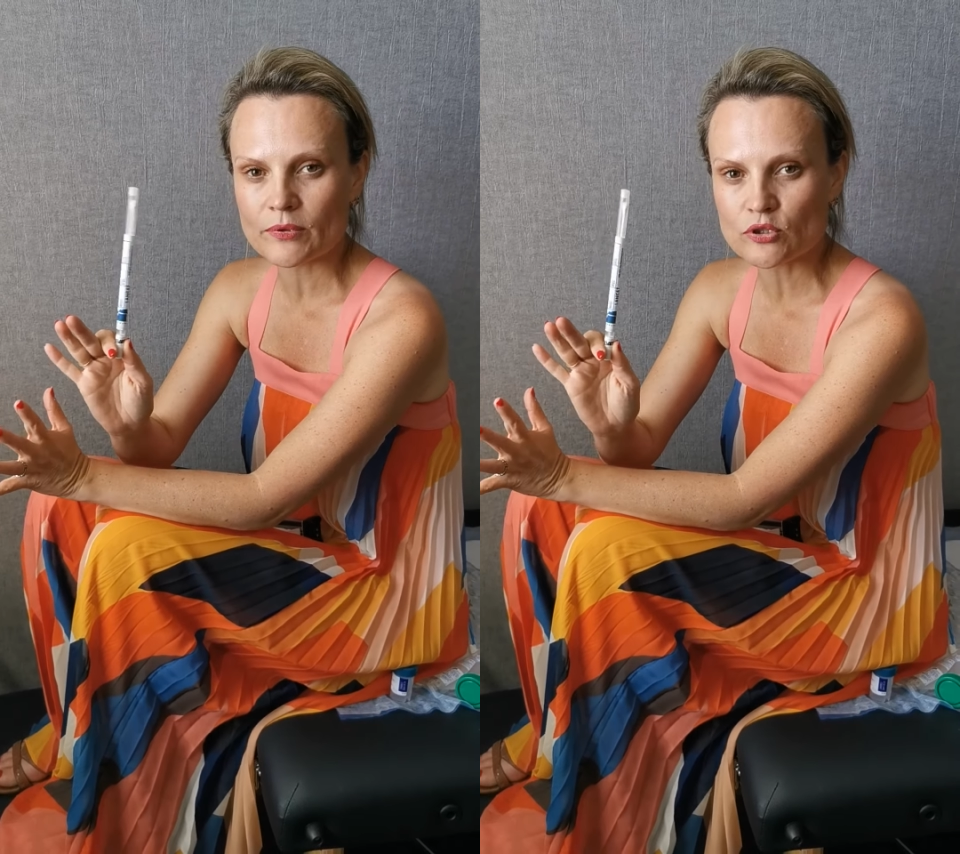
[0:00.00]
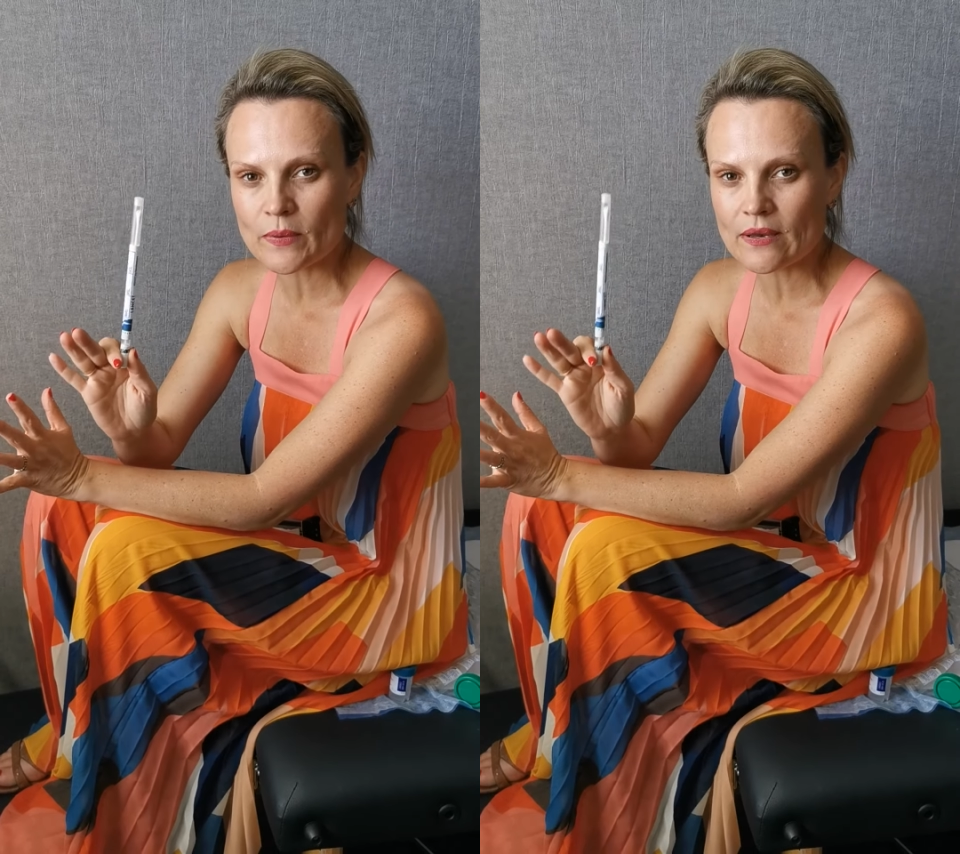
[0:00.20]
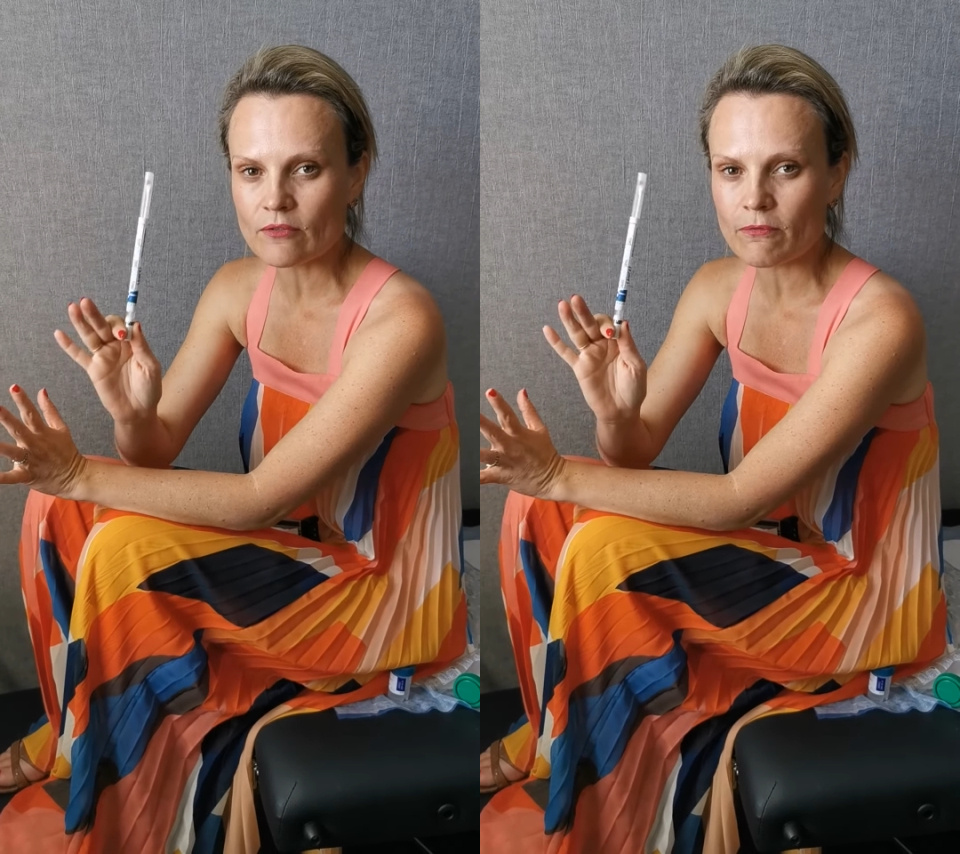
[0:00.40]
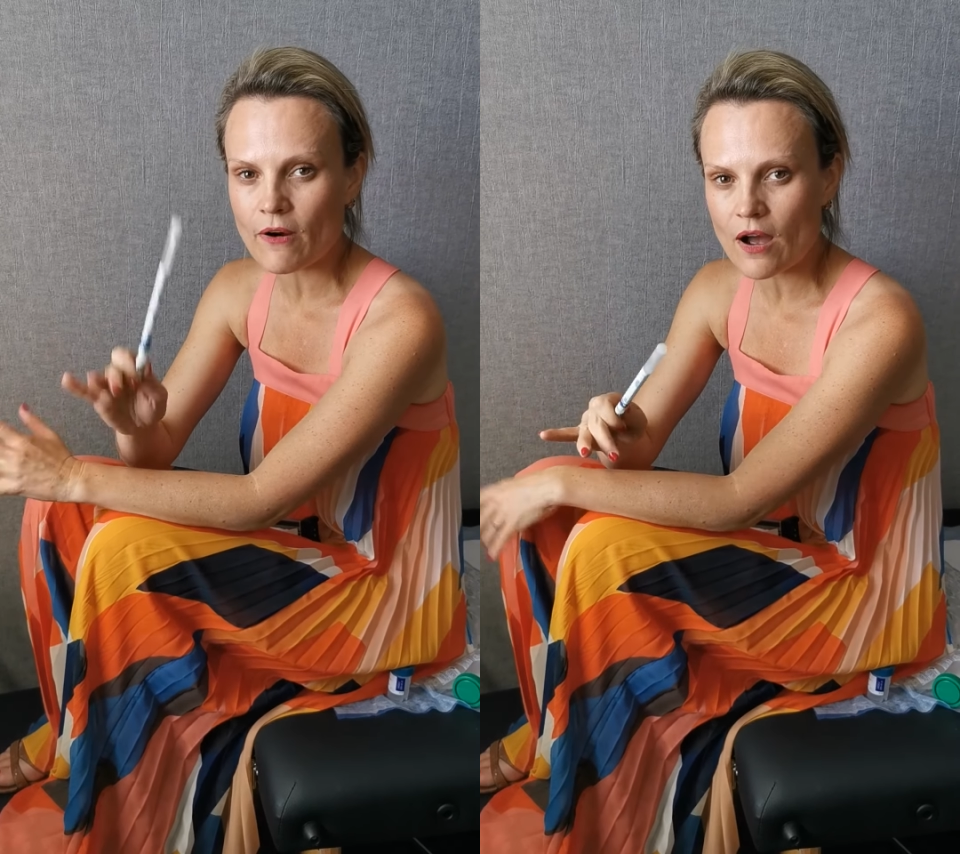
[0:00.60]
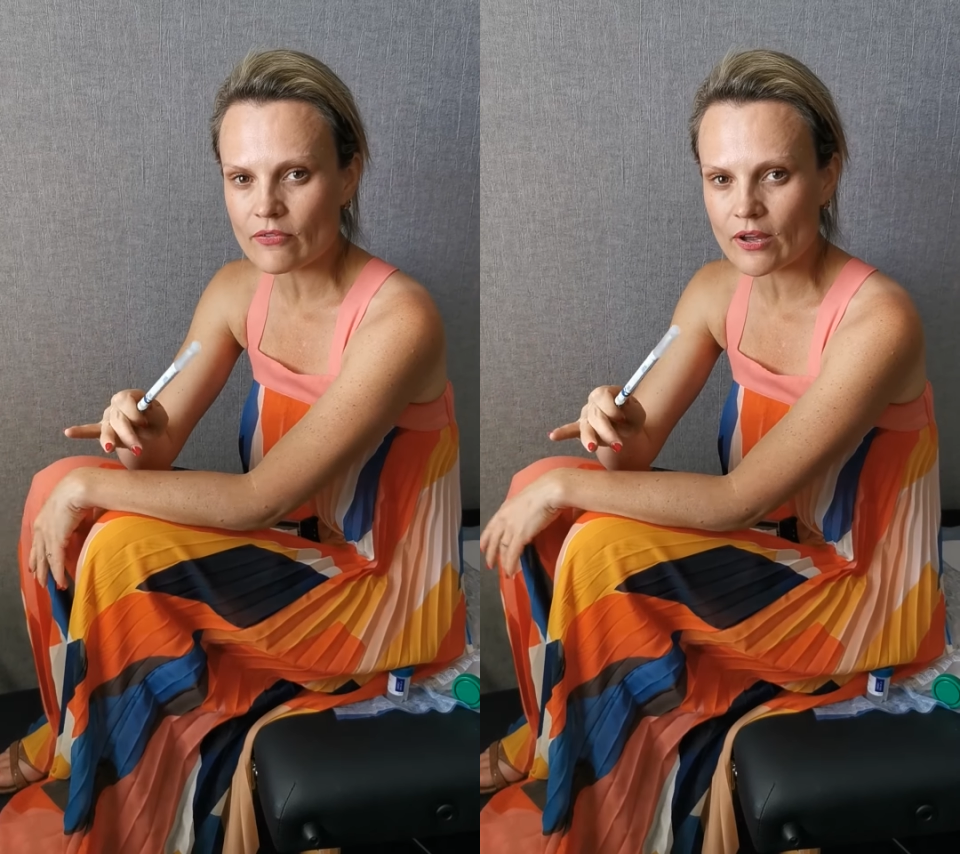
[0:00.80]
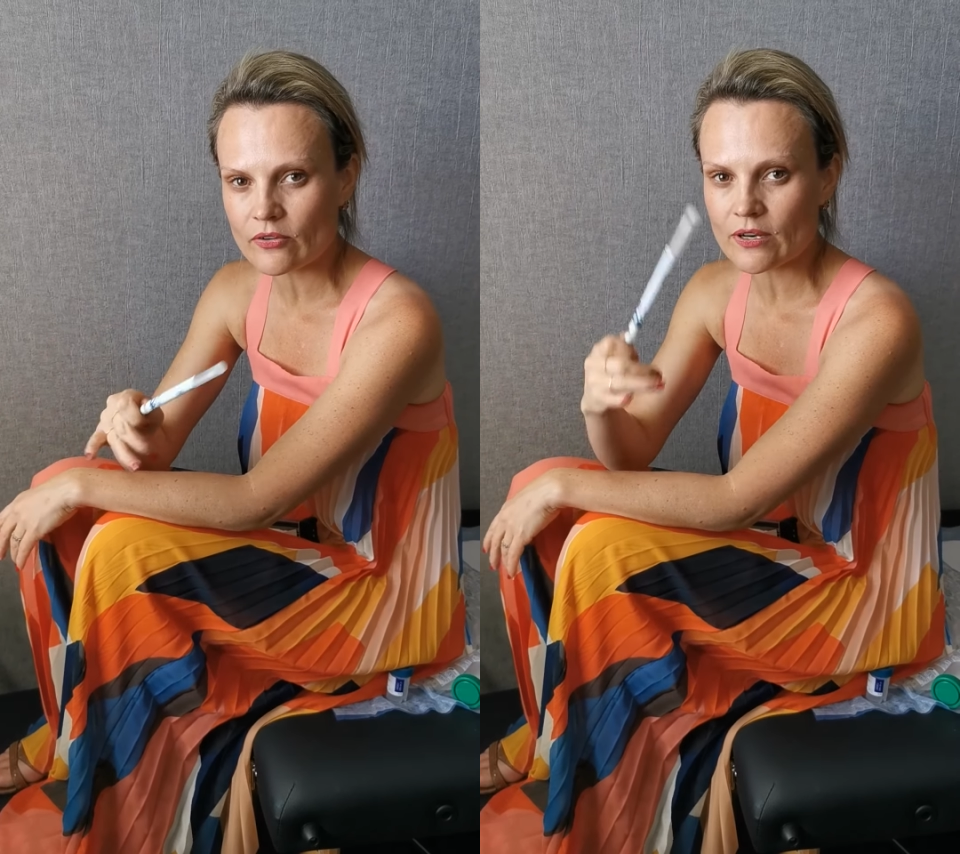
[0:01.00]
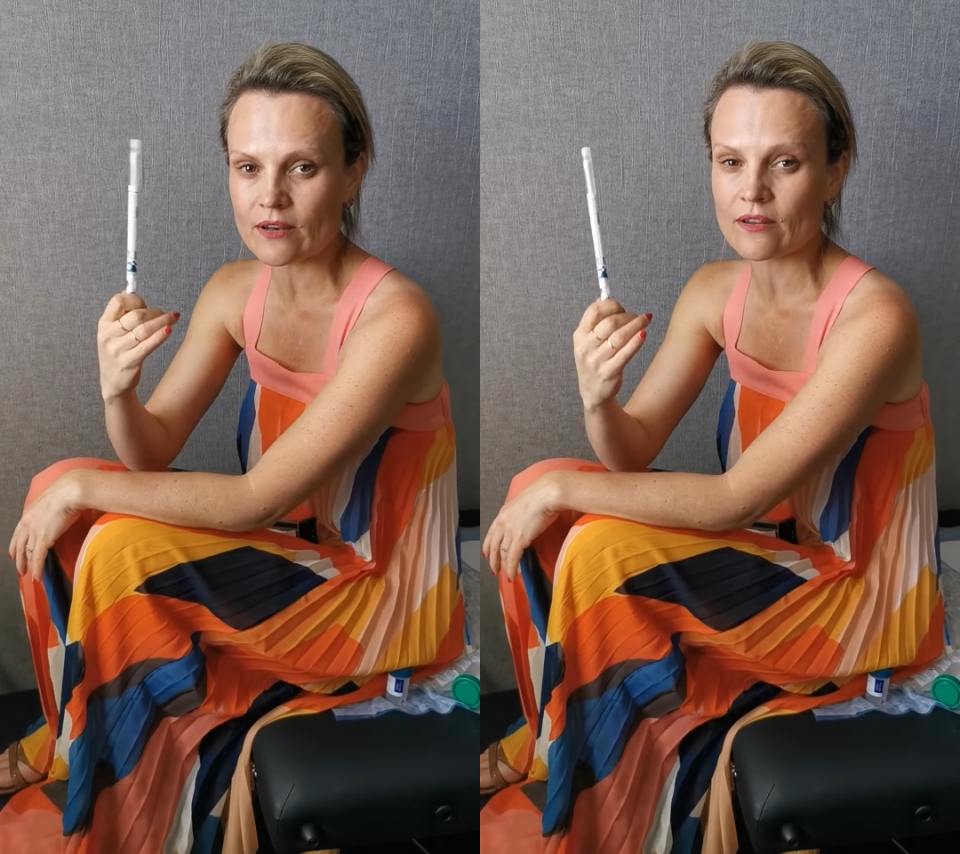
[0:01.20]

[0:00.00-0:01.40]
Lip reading: between 500 and